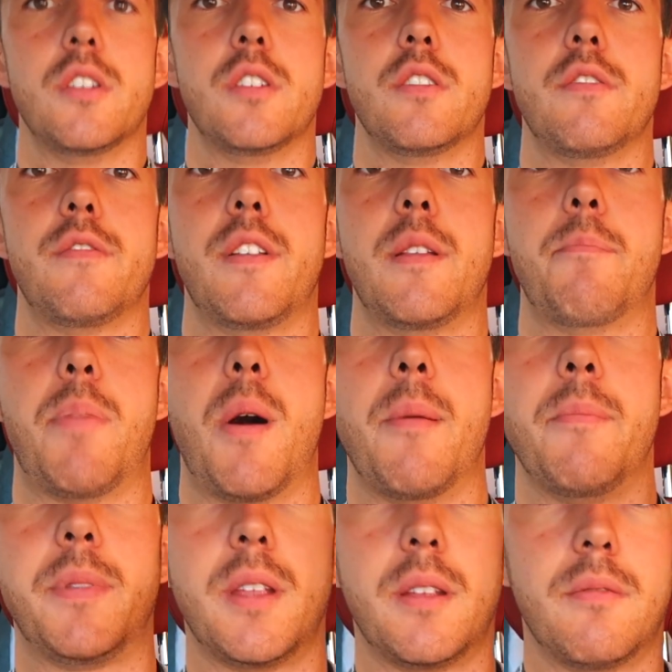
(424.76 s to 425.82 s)
hardest one pumped. was
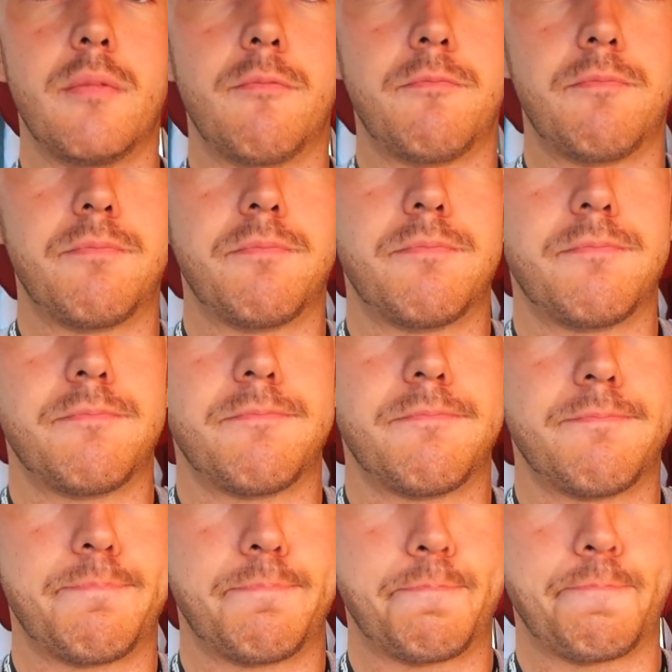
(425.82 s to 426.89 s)
the push-ups.
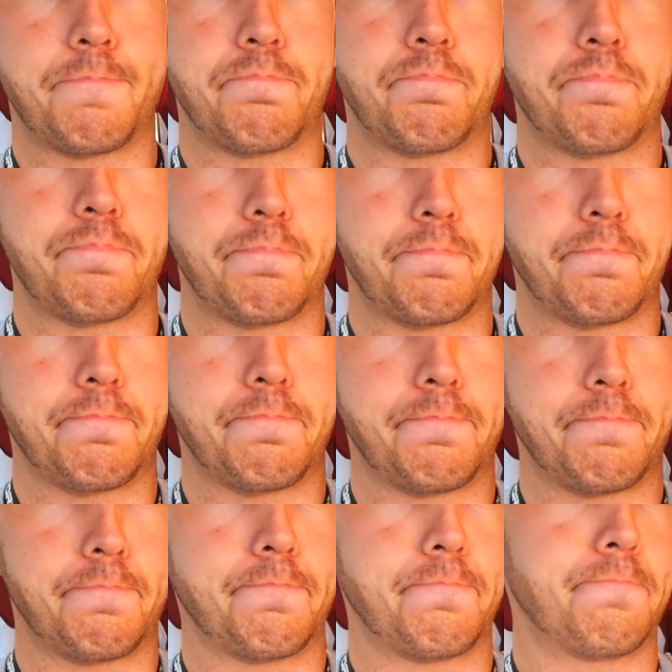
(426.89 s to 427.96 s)

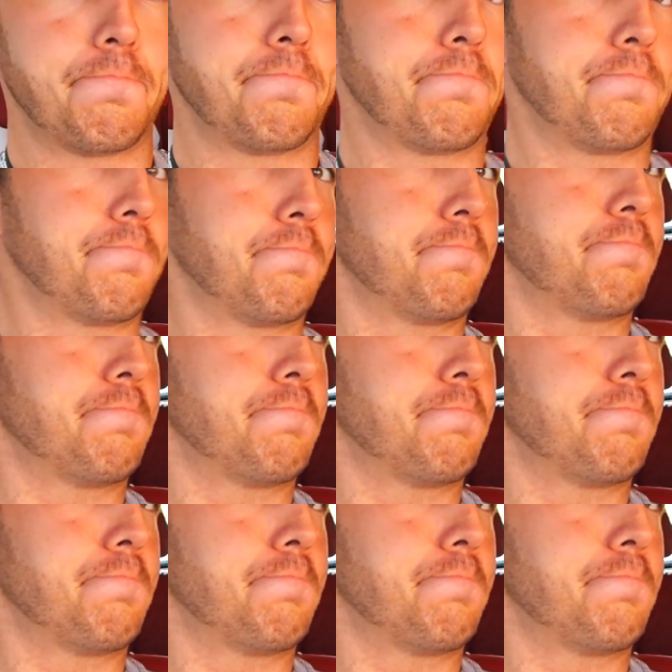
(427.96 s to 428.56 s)
Push-ups and the squats were